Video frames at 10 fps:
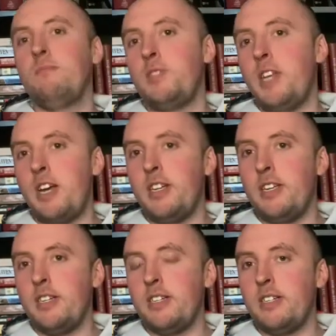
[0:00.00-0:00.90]

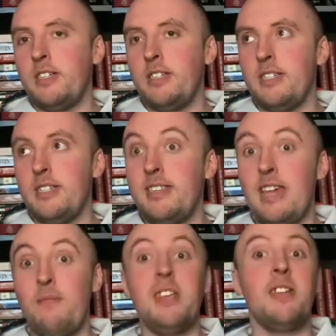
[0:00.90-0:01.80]
Donna is
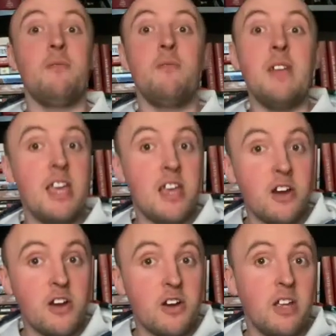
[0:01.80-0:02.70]
having an
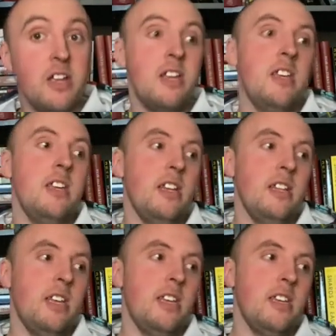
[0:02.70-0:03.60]
affair,
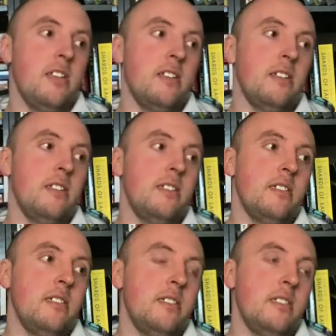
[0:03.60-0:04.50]
and then
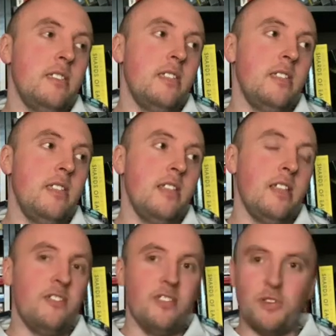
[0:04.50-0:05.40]

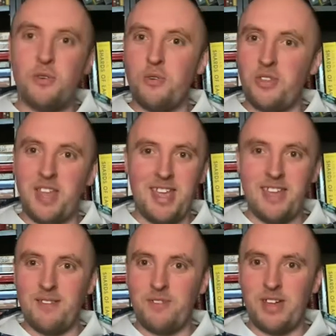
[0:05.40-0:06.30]
there's this whole thing
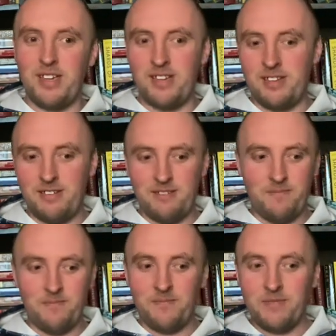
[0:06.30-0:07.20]
of, like,
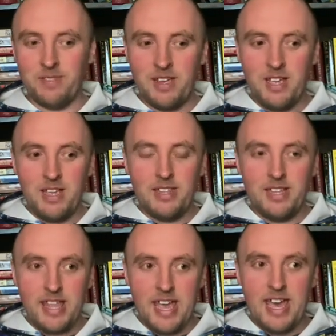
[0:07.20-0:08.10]
the
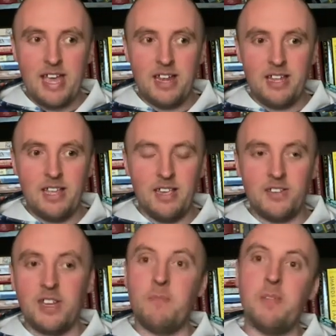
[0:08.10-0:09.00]
dad, his
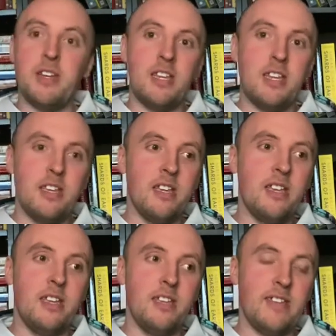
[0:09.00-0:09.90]
company,
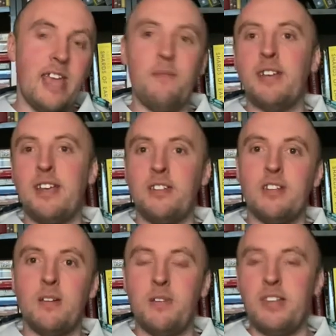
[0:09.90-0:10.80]
his advertising
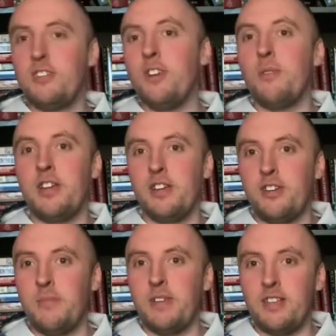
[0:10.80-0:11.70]
company is going
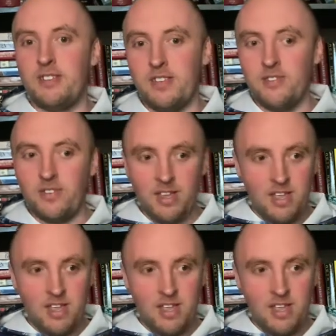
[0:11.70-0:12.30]
under because this